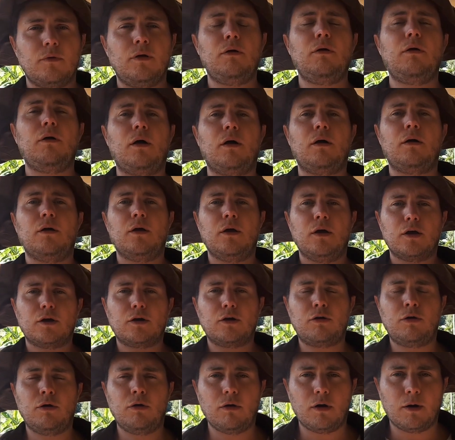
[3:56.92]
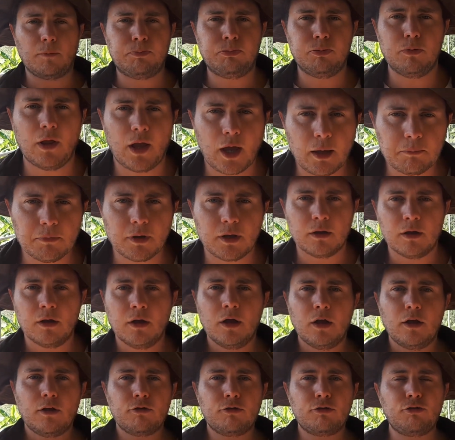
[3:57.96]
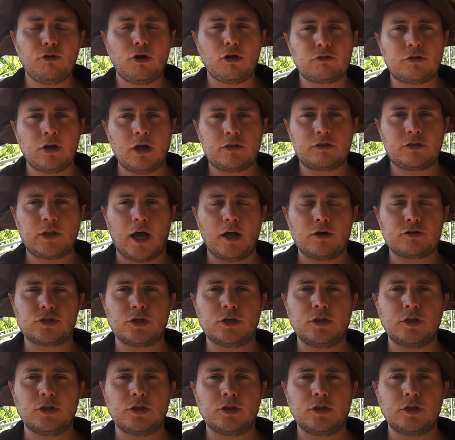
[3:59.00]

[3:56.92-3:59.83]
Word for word: Oh, God blimey, 30,000